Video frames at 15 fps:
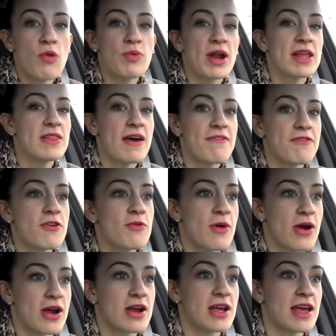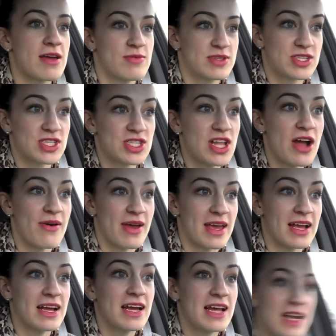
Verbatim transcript: When I left for work, it was snowing.